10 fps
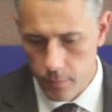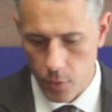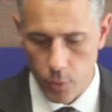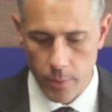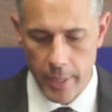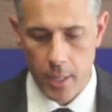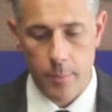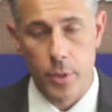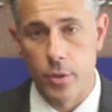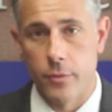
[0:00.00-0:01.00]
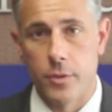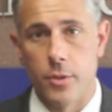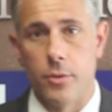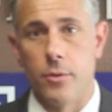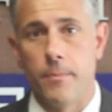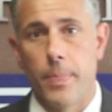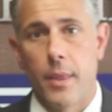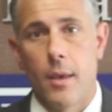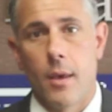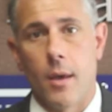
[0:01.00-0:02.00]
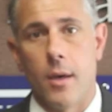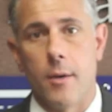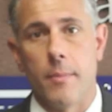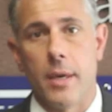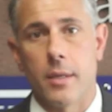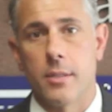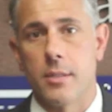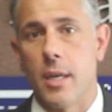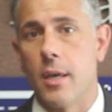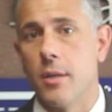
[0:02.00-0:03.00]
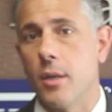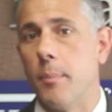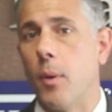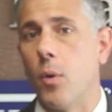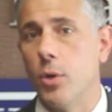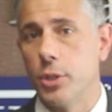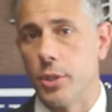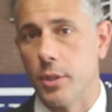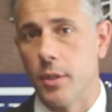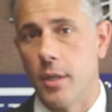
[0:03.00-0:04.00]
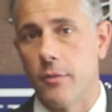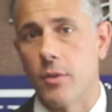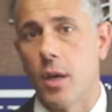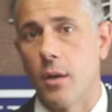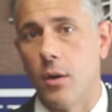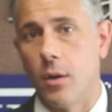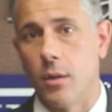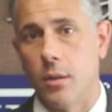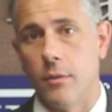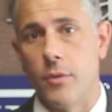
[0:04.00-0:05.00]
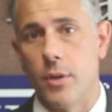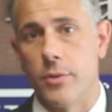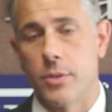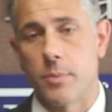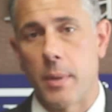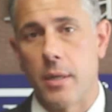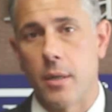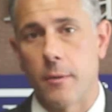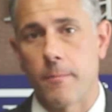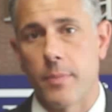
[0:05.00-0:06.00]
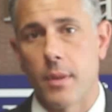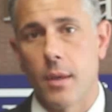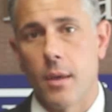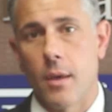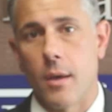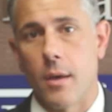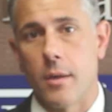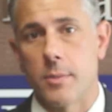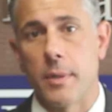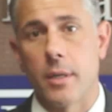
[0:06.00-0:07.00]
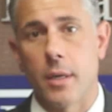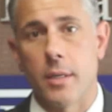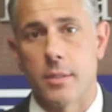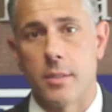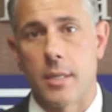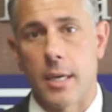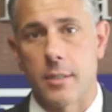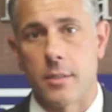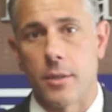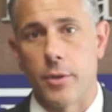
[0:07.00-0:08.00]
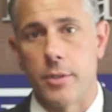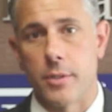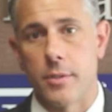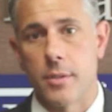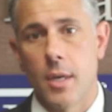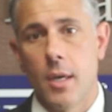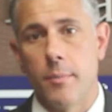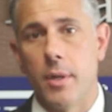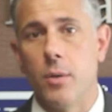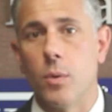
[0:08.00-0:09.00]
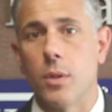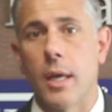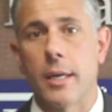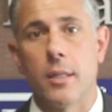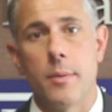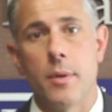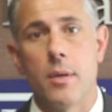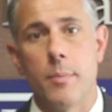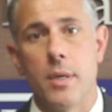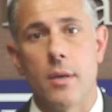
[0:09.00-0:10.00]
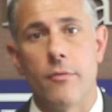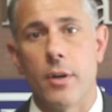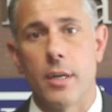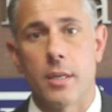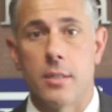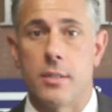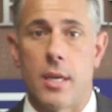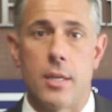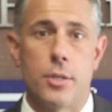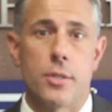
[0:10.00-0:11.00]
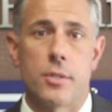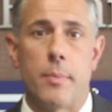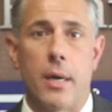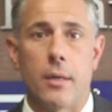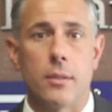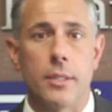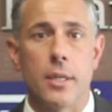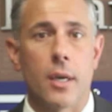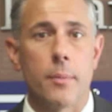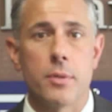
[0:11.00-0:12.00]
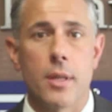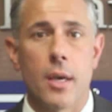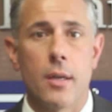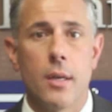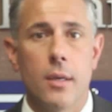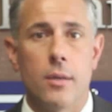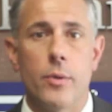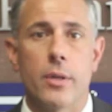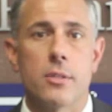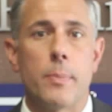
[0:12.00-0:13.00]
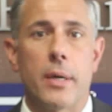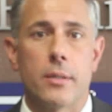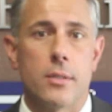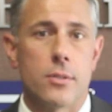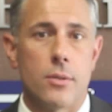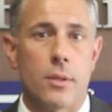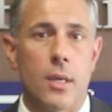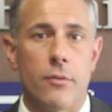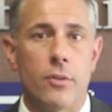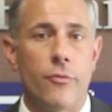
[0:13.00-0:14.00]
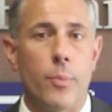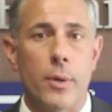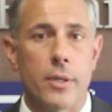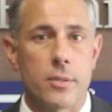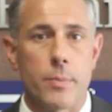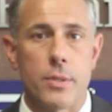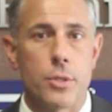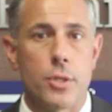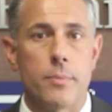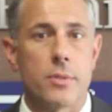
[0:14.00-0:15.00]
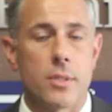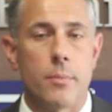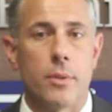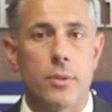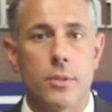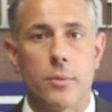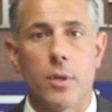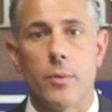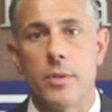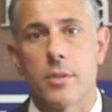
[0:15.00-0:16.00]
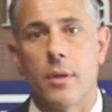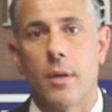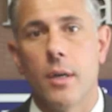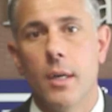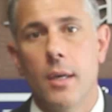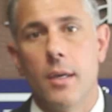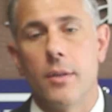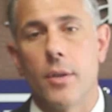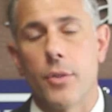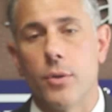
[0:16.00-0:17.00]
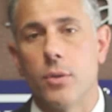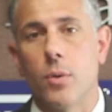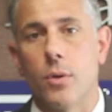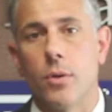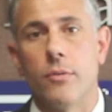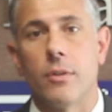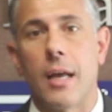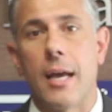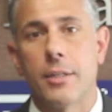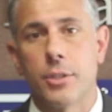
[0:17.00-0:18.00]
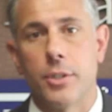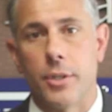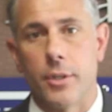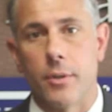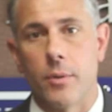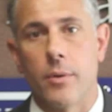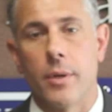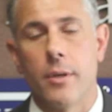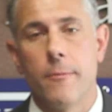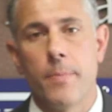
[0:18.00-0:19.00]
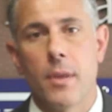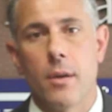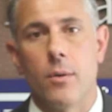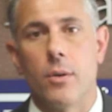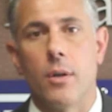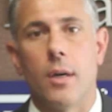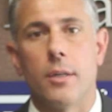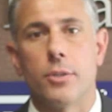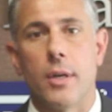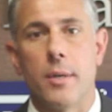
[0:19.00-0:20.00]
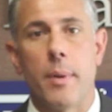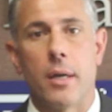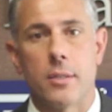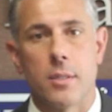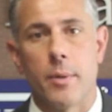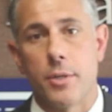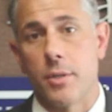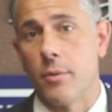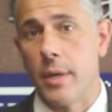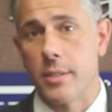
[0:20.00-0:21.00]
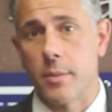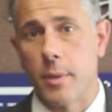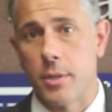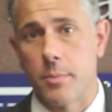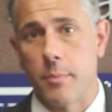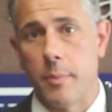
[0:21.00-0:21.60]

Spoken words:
make a move to extend a portion, if not all, of those spending cuts and tax increases, but it will likely be a very contentious battle leading up to that, and we expect a certain level of brinksmanship similar to what we saw in the third quarter of last year when we were trying to balance the budget and raise the budget